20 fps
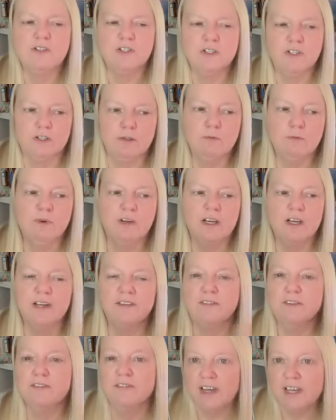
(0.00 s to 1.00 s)
to do when I had
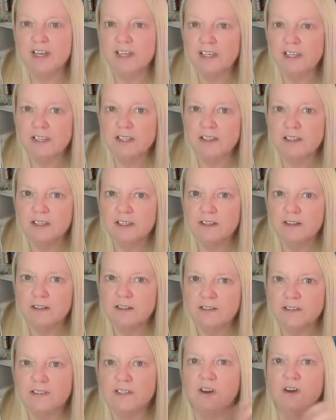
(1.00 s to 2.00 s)
the vague
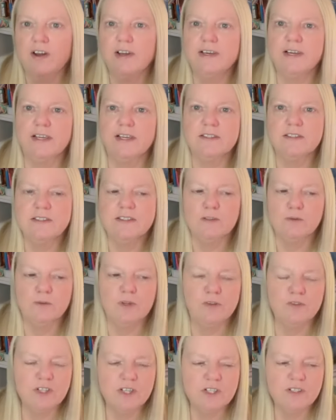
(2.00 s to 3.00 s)
tightenings all
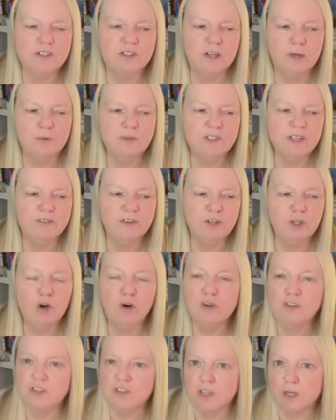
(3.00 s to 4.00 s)
those years ago is I have an O
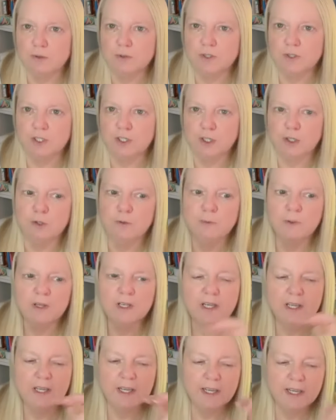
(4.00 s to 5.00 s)
X O cube
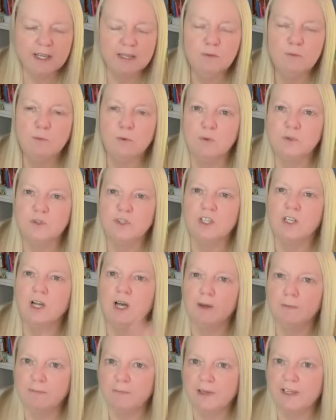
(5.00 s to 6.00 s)
in water,
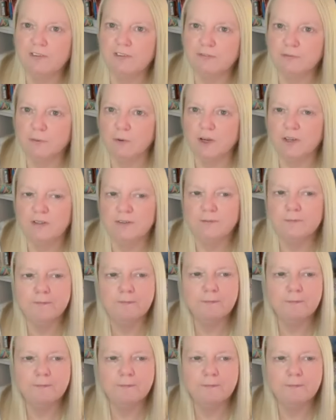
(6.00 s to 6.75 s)
like a beef one,